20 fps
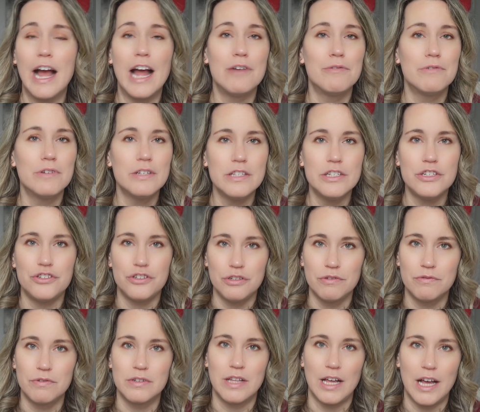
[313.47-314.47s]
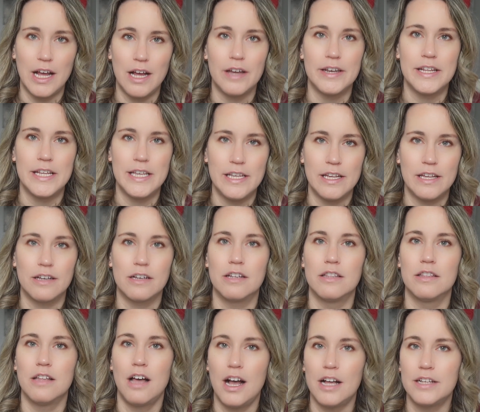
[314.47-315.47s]
I really do rely on e-ink a
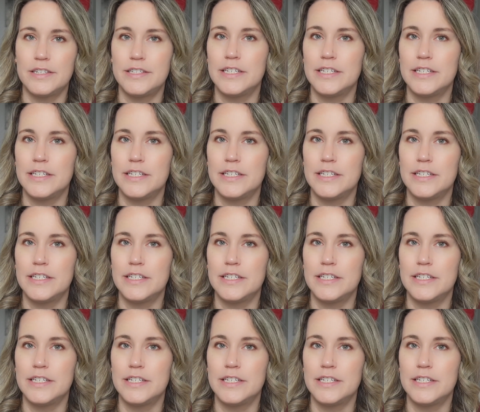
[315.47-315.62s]
lot